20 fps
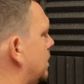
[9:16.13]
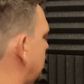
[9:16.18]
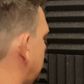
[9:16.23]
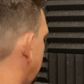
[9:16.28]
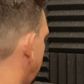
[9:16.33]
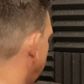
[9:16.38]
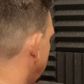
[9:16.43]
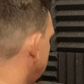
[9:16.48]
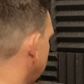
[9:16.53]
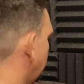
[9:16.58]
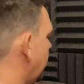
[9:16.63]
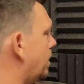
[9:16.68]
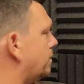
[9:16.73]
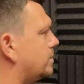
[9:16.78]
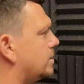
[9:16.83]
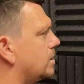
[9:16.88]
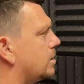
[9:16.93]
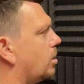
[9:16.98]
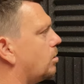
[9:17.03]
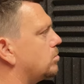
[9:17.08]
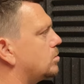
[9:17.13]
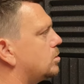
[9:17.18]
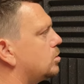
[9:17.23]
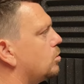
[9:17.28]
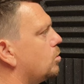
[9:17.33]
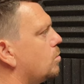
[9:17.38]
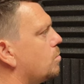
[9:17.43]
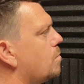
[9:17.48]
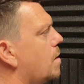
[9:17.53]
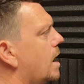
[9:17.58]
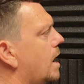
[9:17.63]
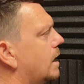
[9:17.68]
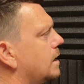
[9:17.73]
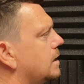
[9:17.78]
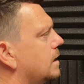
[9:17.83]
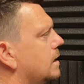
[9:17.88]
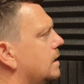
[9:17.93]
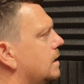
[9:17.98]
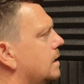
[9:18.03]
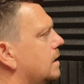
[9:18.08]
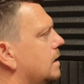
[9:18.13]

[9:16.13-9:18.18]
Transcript: Again, we don't have to go too mad.